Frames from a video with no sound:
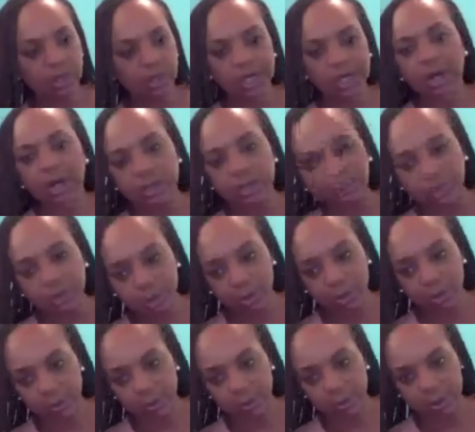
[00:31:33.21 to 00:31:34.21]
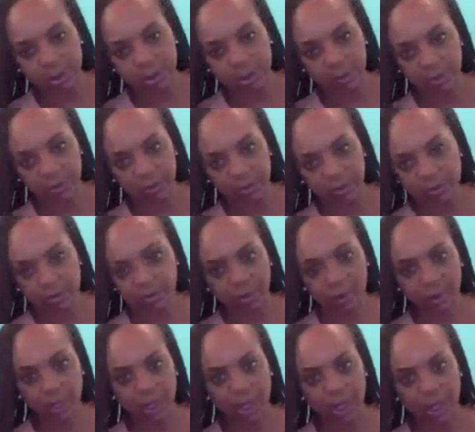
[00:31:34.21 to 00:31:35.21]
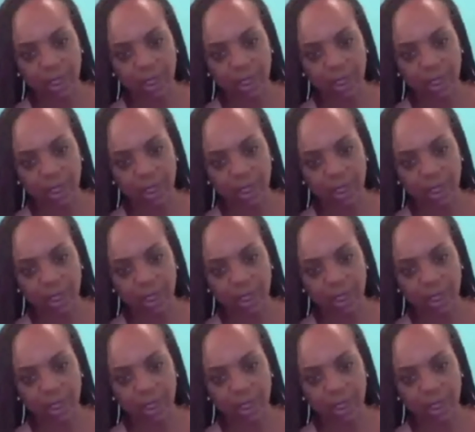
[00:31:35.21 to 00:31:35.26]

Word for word: type terrorist groups.